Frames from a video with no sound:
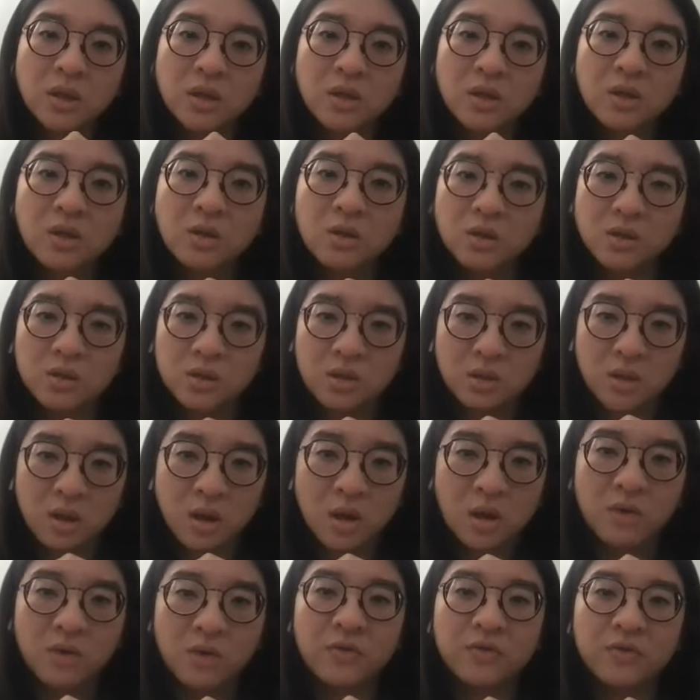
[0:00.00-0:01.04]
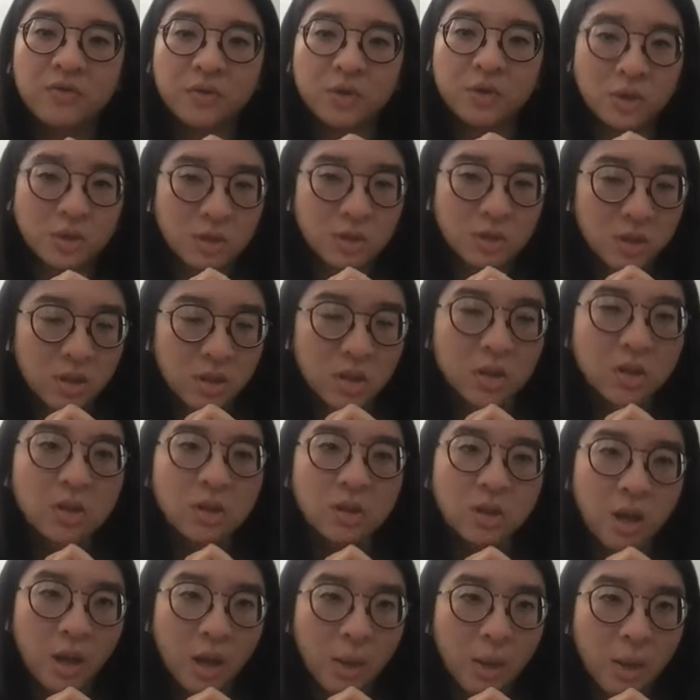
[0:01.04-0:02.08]
would say there's a lot of
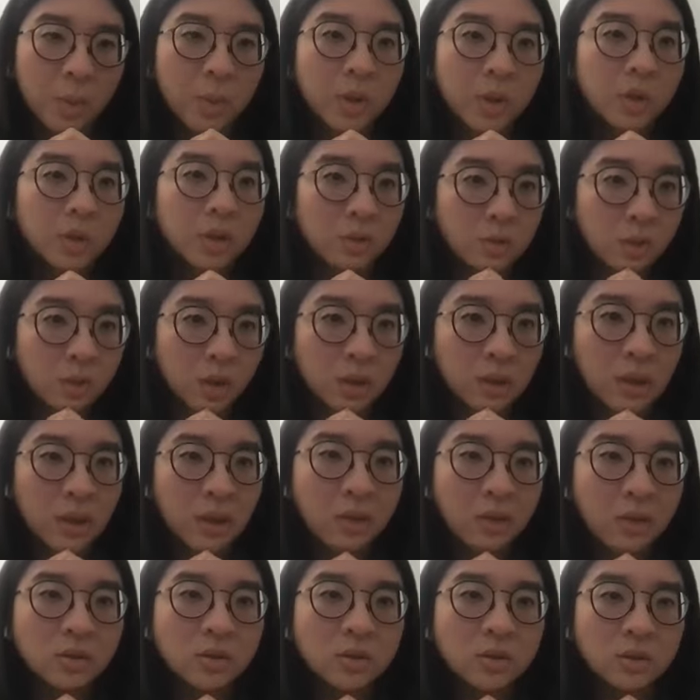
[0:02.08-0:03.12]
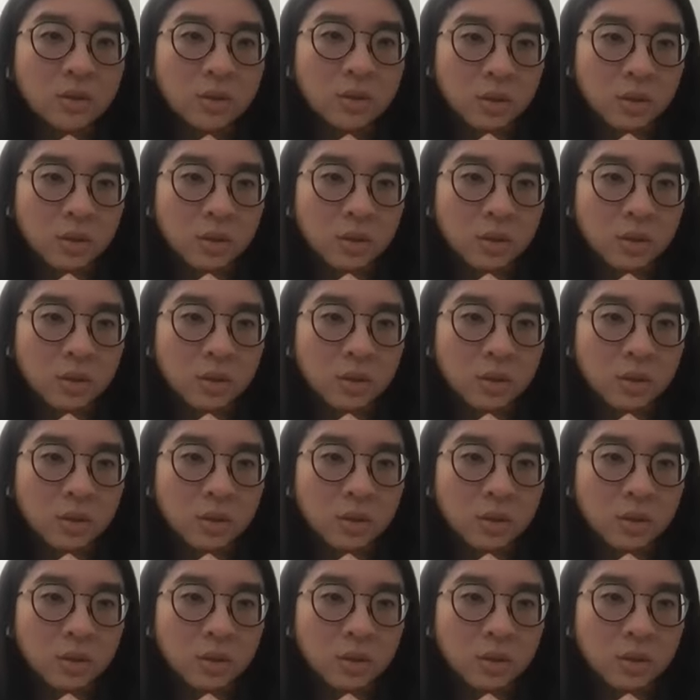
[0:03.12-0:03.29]
transition happening right now.